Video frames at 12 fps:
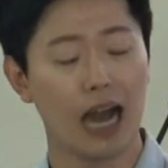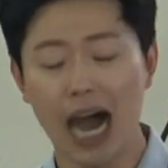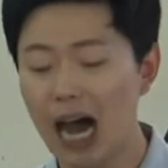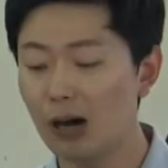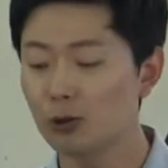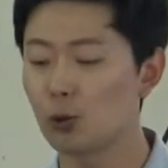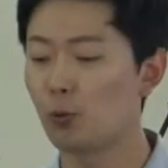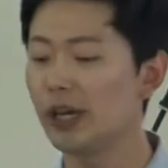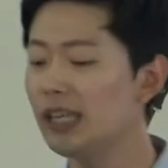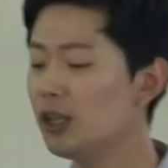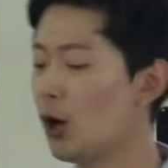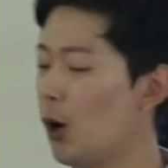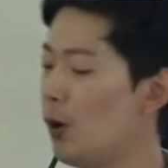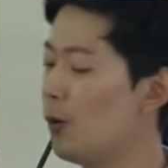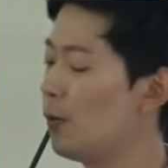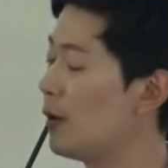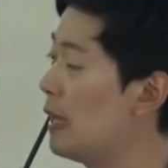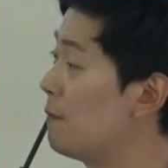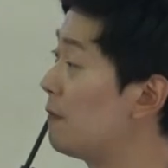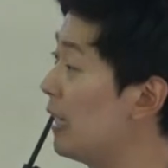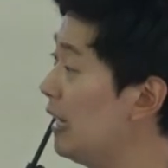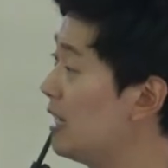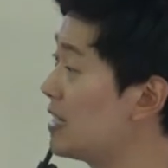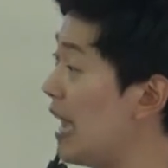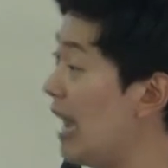How do we know if it is